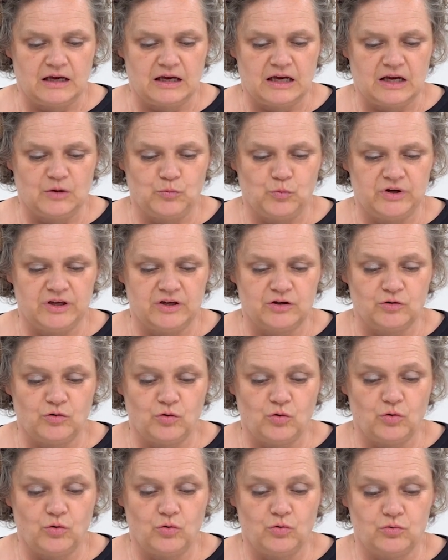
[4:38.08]
And we can
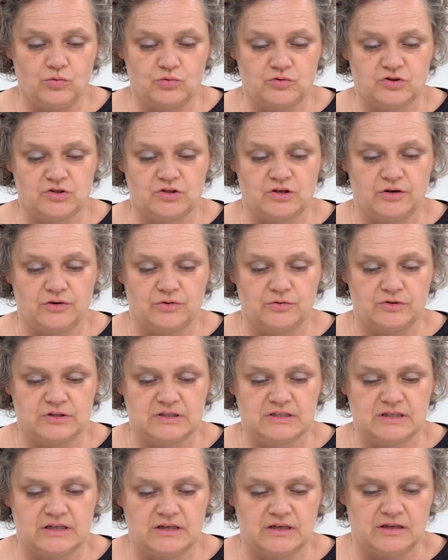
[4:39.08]
also
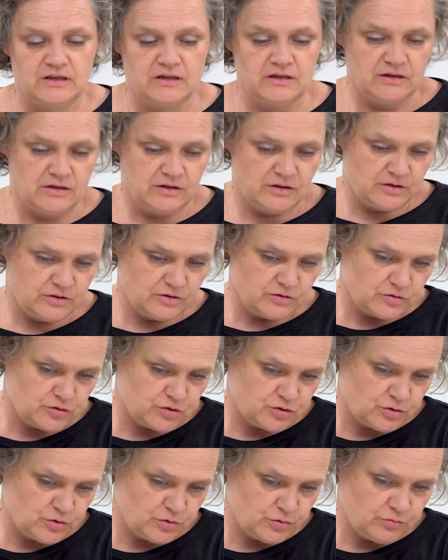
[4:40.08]
see
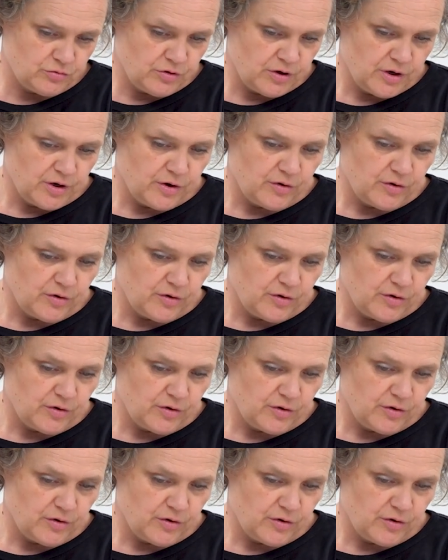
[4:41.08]
two